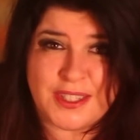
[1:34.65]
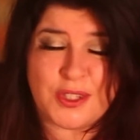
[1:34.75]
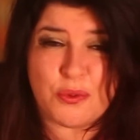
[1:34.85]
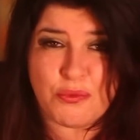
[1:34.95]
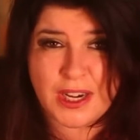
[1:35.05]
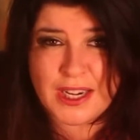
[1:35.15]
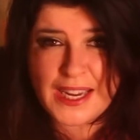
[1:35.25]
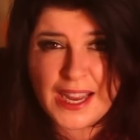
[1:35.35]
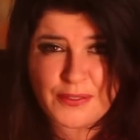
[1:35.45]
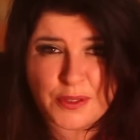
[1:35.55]
So you really
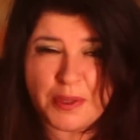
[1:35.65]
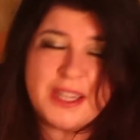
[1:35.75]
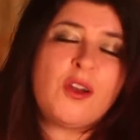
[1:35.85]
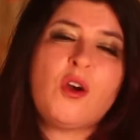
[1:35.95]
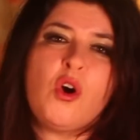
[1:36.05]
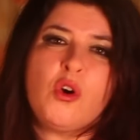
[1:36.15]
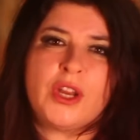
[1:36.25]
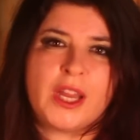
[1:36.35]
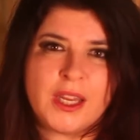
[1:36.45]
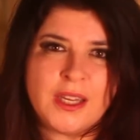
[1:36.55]
have to be on
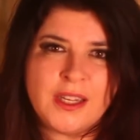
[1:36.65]
it.